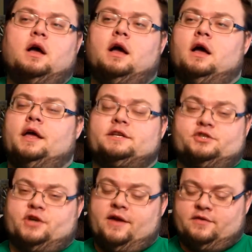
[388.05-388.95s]

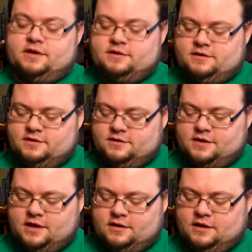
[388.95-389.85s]
extravagant
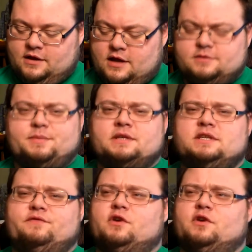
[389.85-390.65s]
than especially